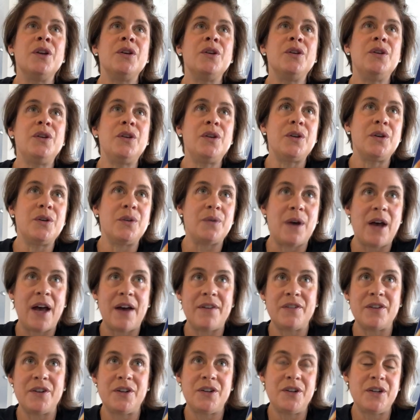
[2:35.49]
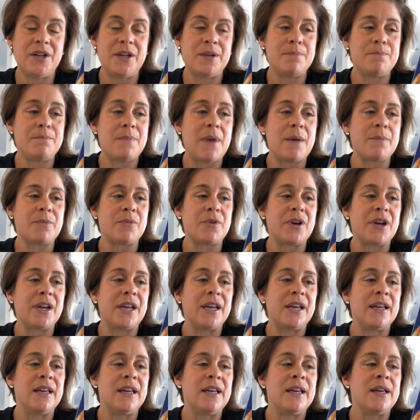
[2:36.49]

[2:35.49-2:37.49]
You have a good memory,